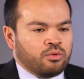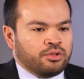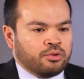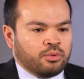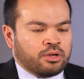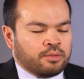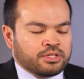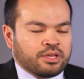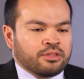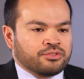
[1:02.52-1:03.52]
You know, we come
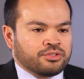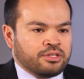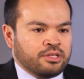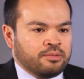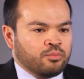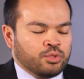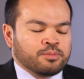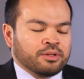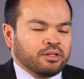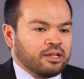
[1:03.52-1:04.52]
together as a team, we
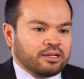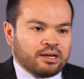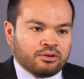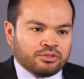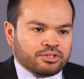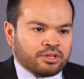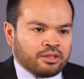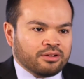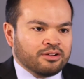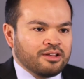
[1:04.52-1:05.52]
spend a lot of hours
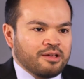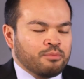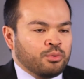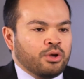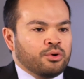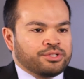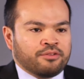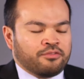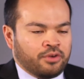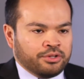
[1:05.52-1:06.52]
together, but we always
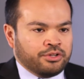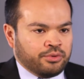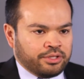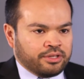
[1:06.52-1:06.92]
have fun doing